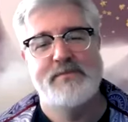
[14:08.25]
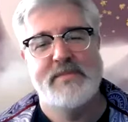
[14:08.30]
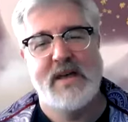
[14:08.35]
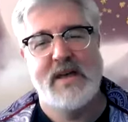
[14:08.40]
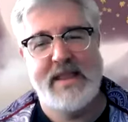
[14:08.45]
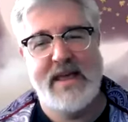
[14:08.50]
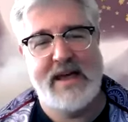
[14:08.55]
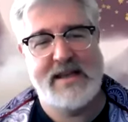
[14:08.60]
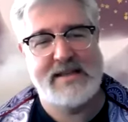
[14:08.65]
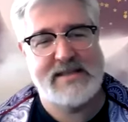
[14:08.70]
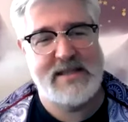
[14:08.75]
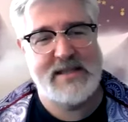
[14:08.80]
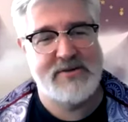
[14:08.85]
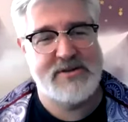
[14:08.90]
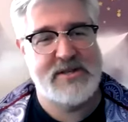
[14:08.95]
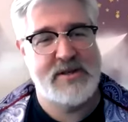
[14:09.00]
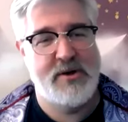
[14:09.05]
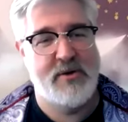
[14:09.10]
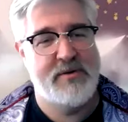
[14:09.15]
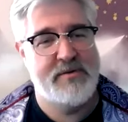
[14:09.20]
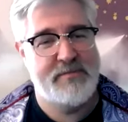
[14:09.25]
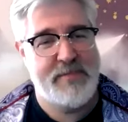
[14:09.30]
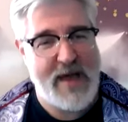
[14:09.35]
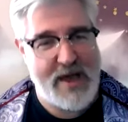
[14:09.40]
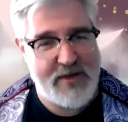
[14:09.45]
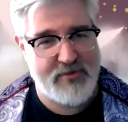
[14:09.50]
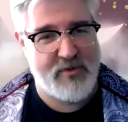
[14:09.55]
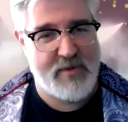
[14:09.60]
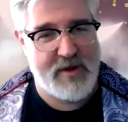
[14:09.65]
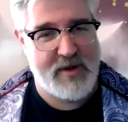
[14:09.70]
Alas, there is no
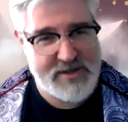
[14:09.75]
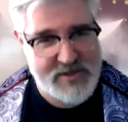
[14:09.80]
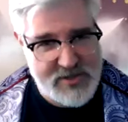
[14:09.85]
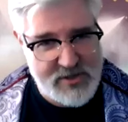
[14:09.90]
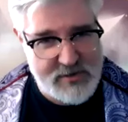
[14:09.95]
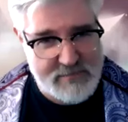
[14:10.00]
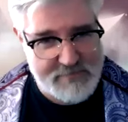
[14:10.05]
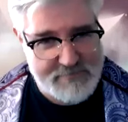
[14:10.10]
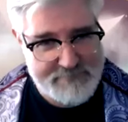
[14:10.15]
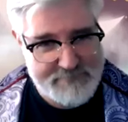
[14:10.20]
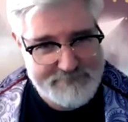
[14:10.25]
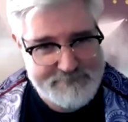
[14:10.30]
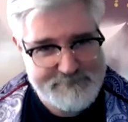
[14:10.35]
bathroom on Zoom.